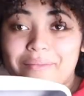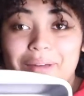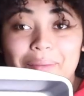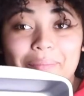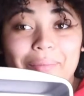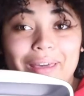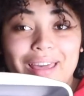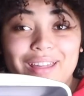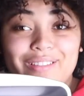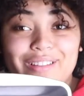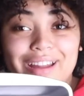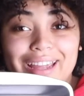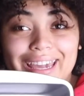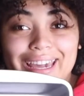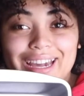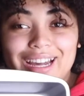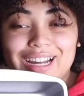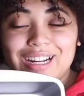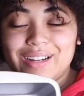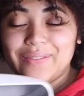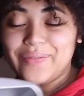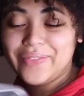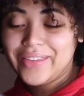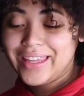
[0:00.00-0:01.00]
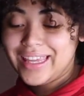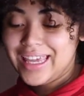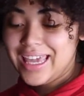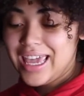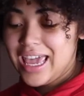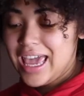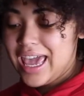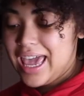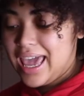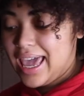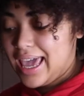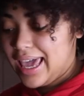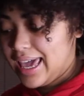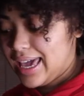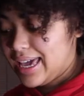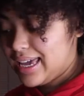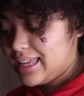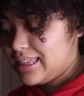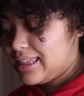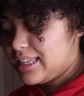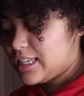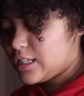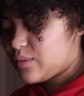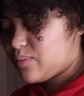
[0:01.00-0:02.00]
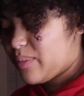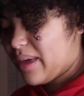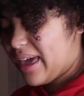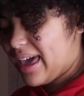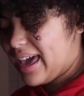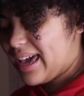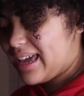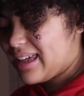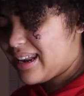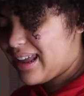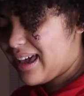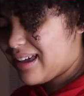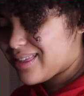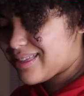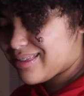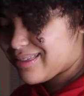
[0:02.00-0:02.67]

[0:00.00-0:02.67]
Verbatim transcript: have my pan right here, and this pan, I